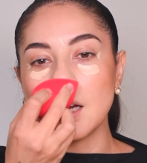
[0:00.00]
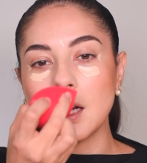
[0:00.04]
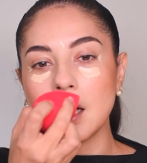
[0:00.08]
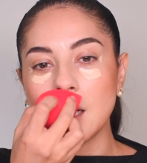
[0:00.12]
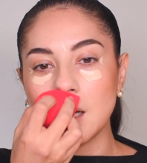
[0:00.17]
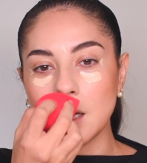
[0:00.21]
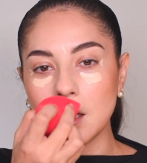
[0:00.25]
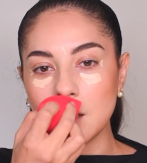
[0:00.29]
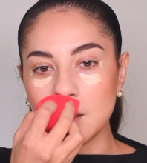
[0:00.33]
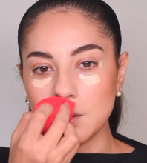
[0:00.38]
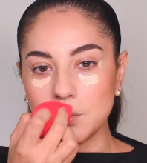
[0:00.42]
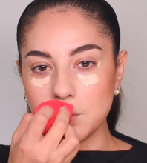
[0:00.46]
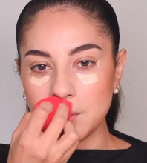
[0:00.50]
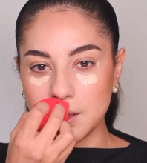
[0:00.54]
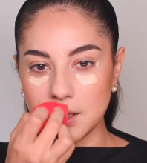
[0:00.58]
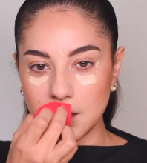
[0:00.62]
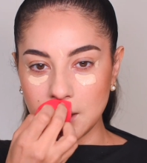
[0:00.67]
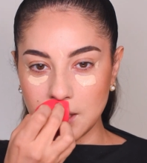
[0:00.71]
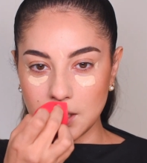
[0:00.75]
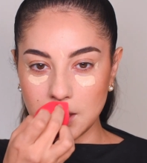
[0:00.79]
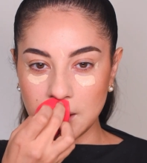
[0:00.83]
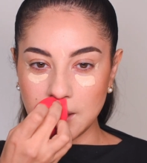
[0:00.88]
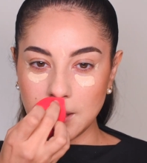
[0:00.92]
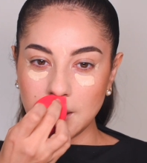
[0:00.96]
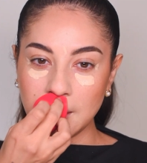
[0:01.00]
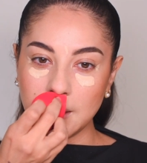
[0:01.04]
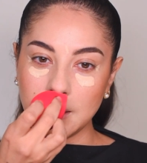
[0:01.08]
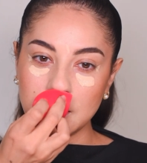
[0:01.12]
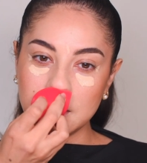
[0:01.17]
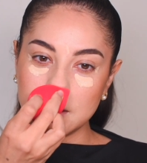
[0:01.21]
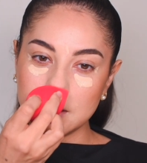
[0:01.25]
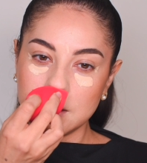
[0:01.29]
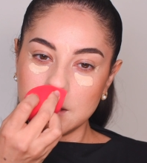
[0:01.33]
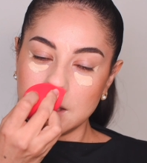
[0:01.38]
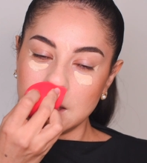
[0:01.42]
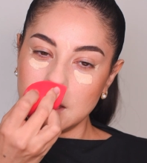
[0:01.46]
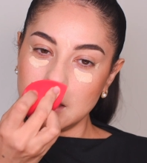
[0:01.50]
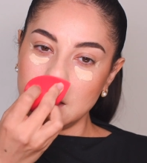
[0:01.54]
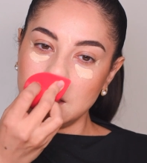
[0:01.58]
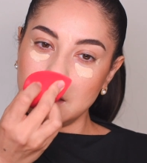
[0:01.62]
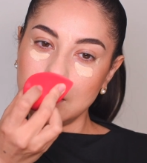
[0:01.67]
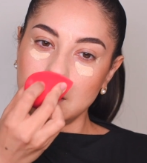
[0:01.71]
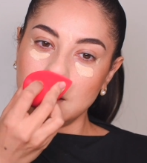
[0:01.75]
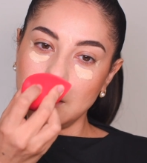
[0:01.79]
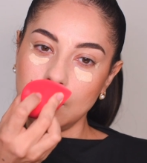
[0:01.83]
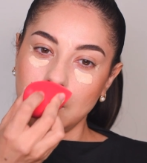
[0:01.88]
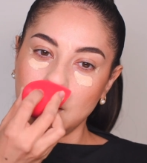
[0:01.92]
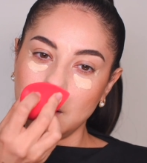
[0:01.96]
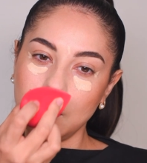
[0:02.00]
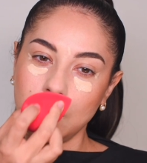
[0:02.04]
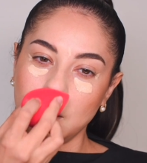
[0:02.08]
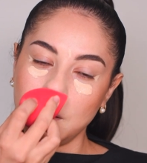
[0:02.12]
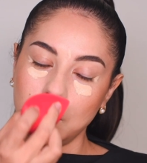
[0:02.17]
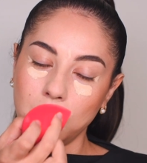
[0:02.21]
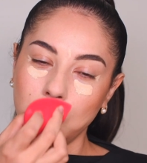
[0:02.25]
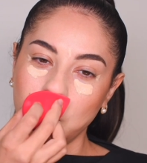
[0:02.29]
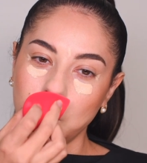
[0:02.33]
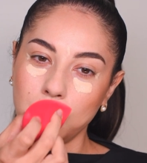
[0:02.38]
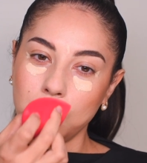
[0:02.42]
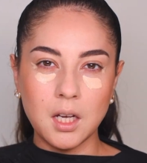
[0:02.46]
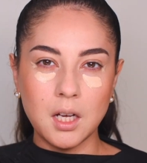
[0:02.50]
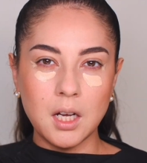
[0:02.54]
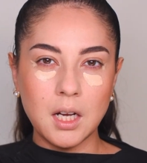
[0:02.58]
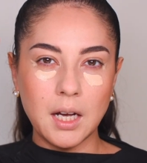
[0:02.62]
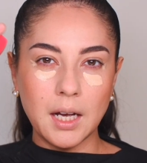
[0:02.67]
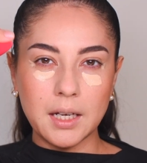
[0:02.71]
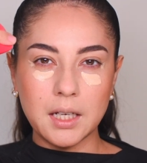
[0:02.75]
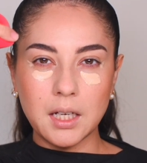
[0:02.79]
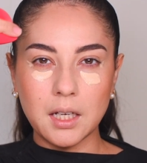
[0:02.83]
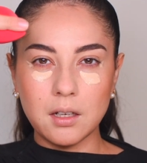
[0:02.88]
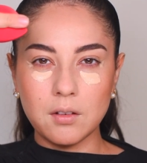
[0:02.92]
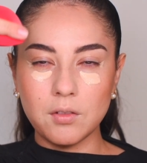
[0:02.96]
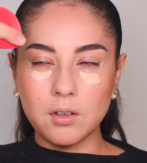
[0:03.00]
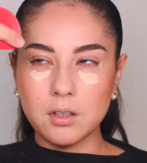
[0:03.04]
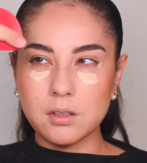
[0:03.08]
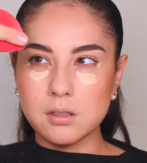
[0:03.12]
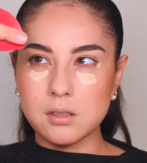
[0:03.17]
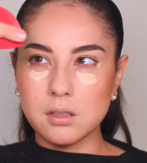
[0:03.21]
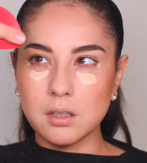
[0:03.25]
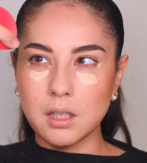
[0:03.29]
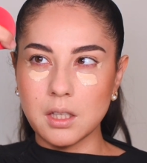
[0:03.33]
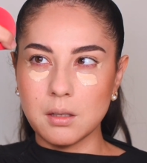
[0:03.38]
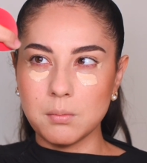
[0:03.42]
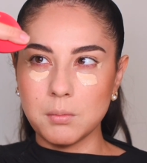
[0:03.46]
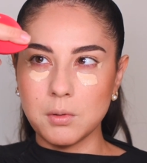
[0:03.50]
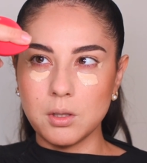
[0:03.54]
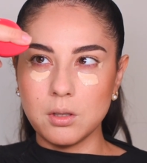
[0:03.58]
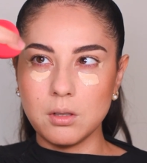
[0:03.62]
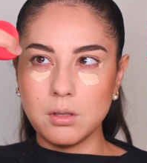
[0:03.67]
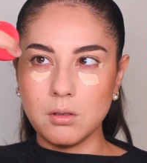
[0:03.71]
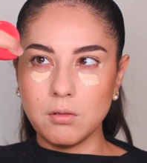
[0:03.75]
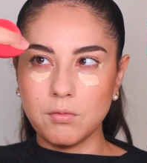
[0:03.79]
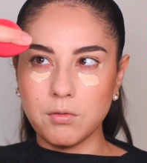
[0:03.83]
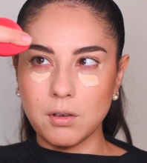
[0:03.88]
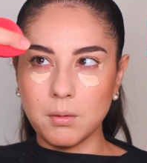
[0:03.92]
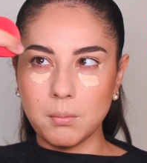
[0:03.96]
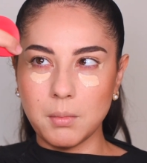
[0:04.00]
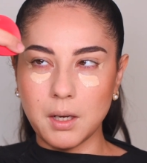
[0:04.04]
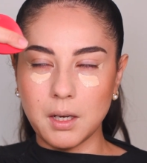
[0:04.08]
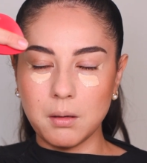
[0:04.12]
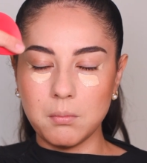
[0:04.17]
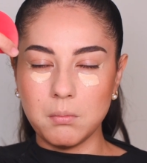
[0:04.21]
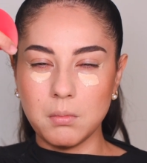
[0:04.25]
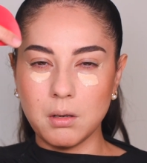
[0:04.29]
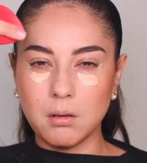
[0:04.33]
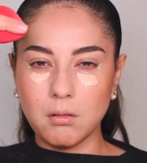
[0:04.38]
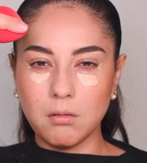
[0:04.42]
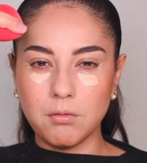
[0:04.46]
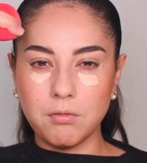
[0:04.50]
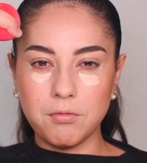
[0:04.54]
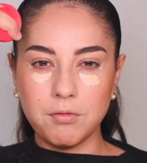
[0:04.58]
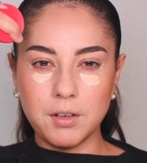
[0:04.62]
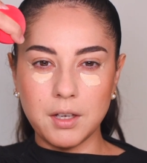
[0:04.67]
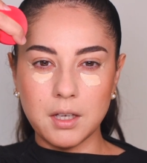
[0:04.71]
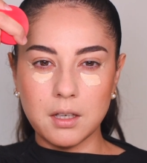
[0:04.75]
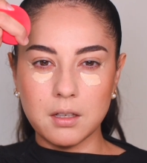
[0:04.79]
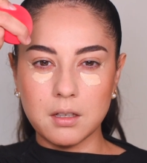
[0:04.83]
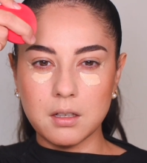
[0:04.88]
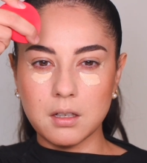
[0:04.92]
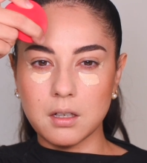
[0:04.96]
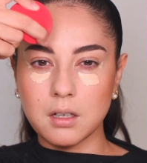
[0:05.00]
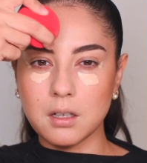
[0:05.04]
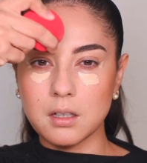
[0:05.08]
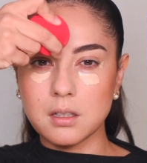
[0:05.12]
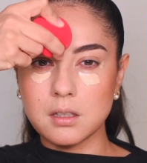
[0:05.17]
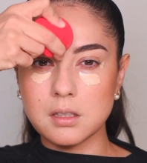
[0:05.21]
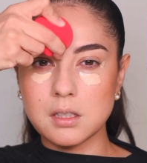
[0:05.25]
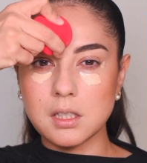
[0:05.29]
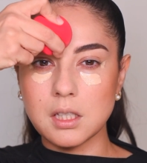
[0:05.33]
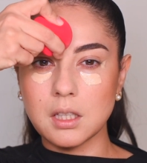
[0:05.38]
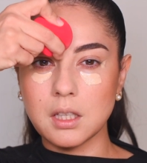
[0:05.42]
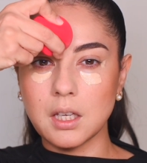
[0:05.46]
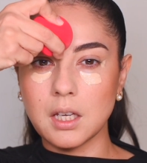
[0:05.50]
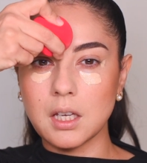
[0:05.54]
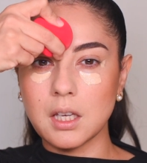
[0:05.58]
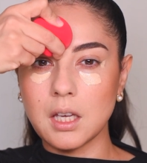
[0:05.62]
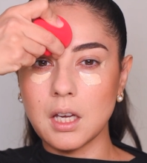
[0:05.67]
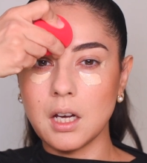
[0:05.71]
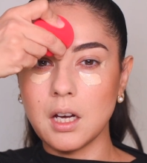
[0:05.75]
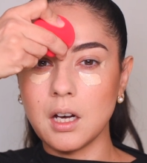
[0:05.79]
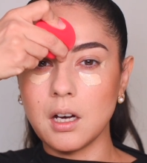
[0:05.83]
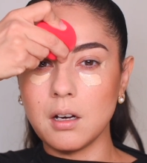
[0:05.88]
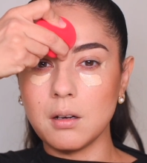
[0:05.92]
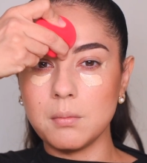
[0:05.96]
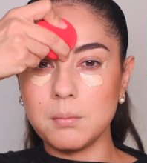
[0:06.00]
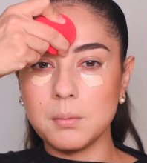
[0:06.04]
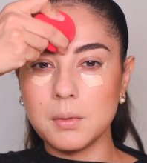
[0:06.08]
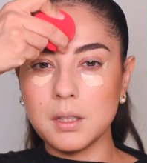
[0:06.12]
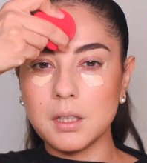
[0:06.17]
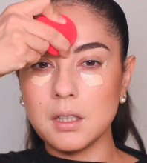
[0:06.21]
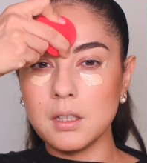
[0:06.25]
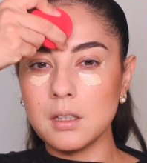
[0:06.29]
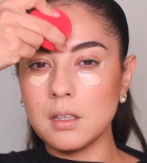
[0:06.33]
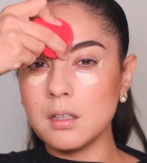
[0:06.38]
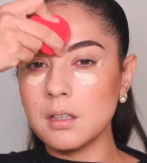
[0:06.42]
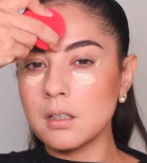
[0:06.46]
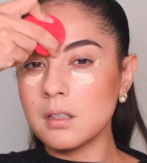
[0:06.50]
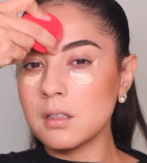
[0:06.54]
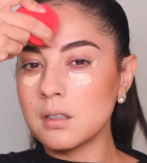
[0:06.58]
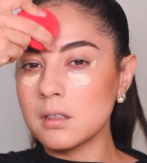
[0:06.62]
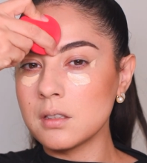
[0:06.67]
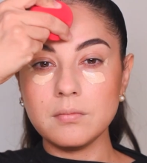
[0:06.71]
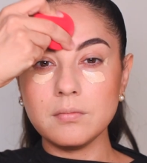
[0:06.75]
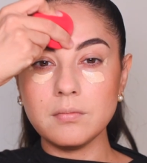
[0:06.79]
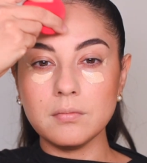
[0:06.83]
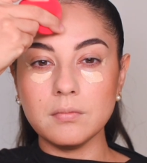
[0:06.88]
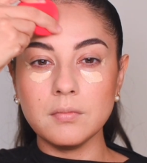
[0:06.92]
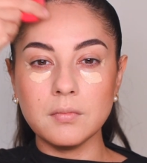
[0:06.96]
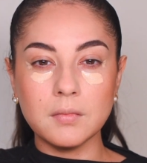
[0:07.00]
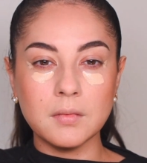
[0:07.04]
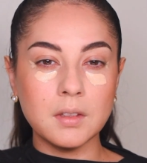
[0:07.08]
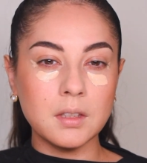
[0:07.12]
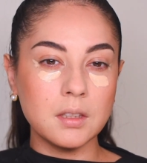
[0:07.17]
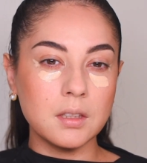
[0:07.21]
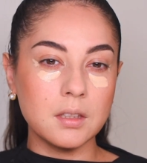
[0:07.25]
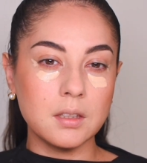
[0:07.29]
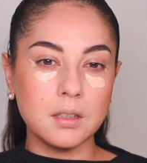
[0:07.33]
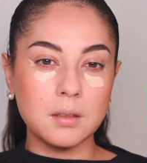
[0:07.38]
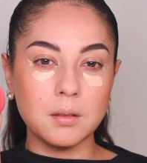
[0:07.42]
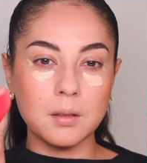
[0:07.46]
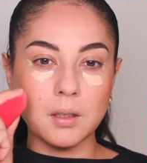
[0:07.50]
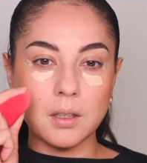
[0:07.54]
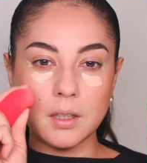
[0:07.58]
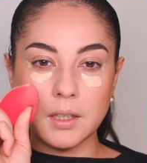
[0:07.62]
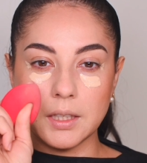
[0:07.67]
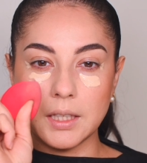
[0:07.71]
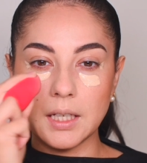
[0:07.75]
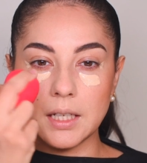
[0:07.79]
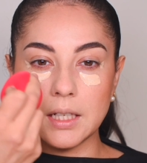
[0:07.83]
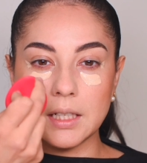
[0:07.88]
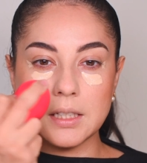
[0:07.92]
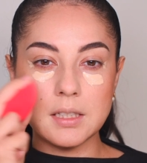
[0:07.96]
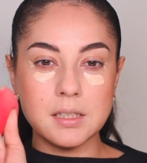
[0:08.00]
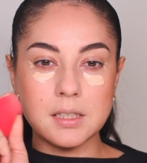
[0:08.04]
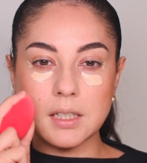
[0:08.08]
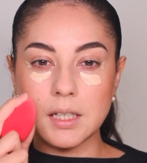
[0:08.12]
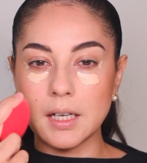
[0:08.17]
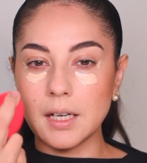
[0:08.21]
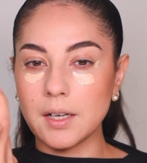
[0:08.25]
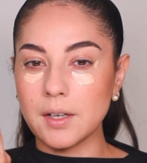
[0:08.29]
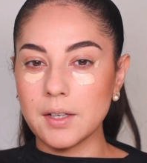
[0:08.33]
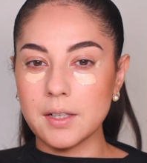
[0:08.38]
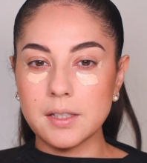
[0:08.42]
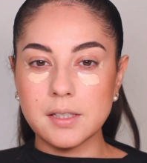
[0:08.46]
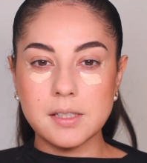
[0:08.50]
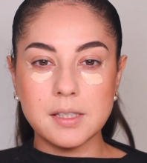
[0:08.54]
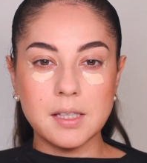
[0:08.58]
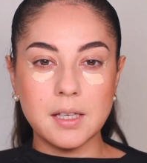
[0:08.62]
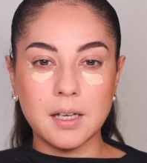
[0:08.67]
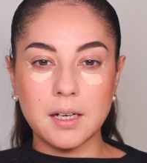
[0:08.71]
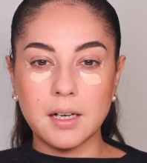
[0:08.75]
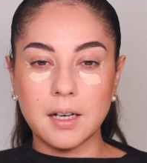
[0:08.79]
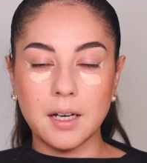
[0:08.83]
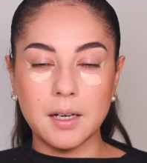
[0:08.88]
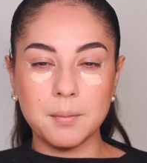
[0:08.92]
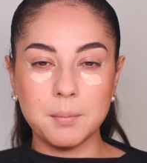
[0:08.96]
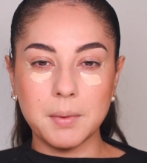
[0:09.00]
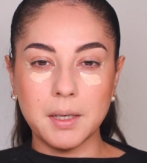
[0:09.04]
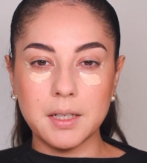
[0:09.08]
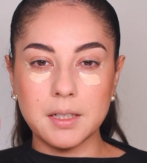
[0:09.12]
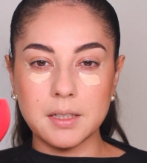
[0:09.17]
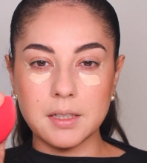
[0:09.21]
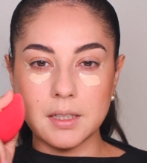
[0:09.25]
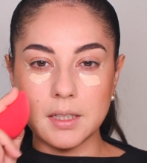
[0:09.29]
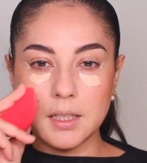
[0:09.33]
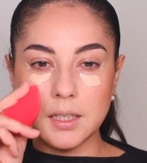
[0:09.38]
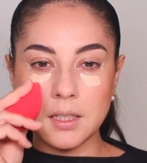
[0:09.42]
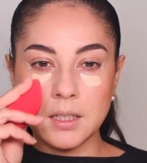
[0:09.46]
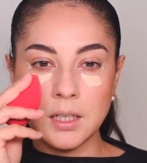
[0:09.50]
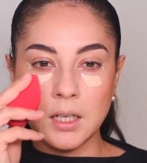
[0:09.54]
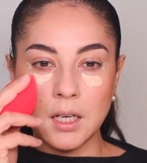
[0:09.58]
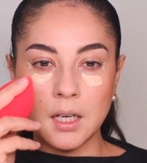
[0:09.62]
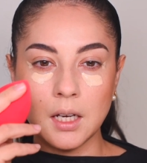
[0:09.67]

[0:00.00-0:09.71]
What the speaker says: I'll bring that there under here. I kind of also like maneuver my middle finger to like help me get into areas that I might need.